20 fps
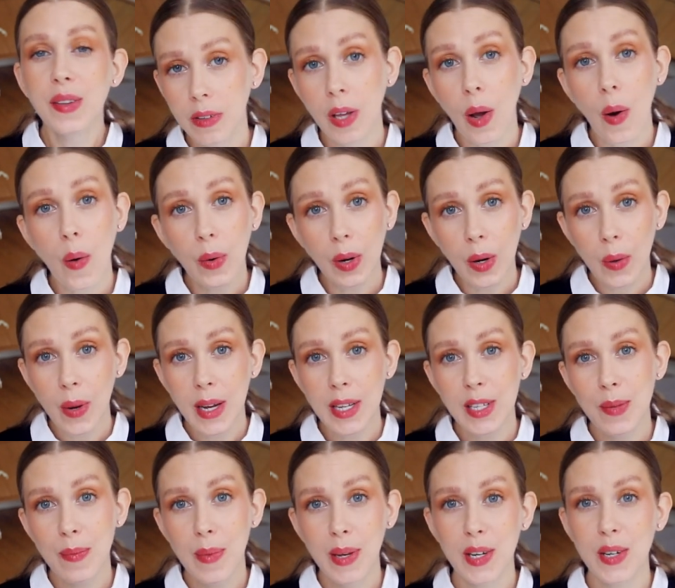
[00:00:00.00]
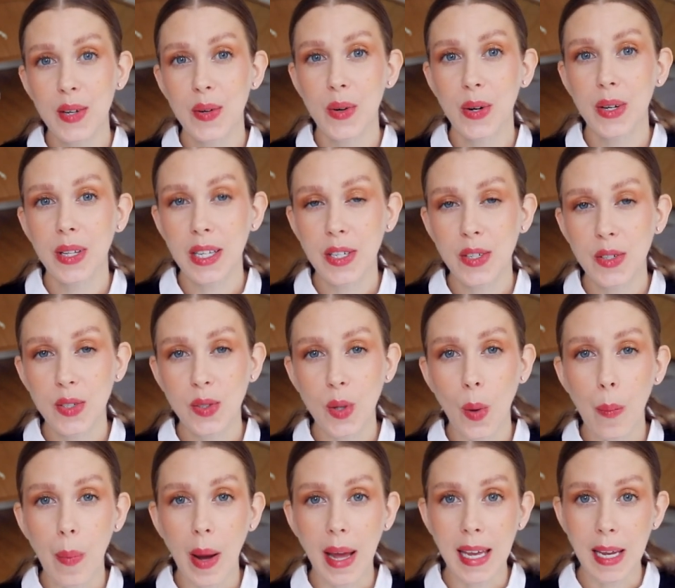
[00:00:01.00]
The only way to make sure that you
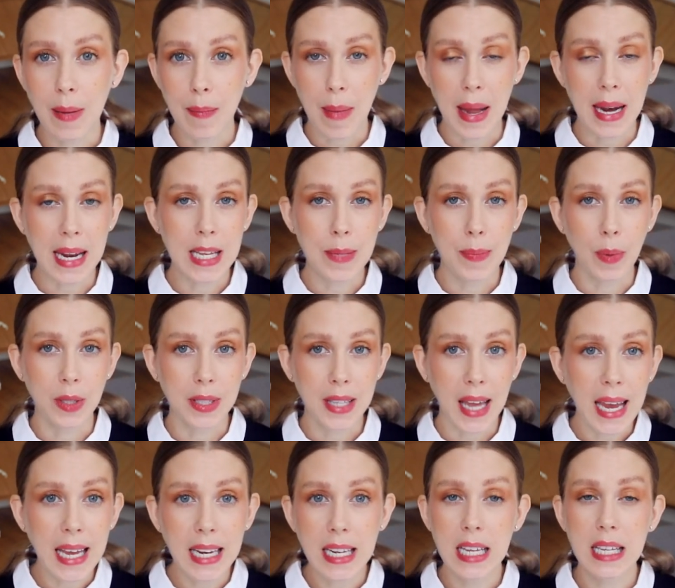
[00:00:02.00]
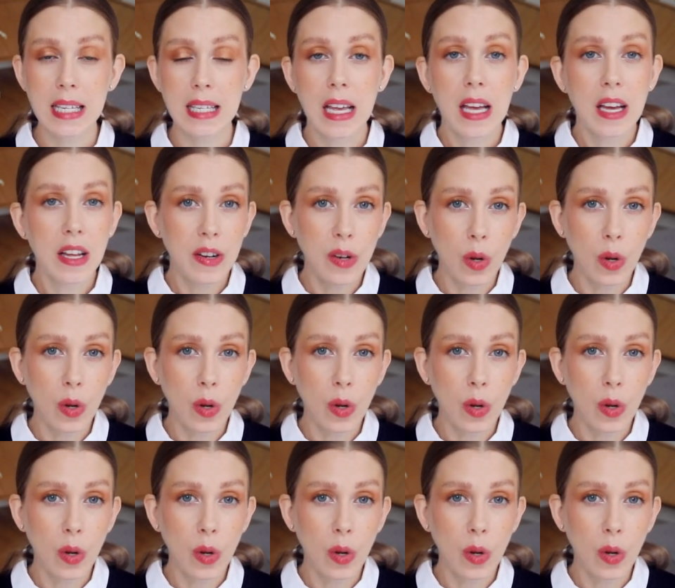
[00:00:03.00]
stop buying many spontaneous,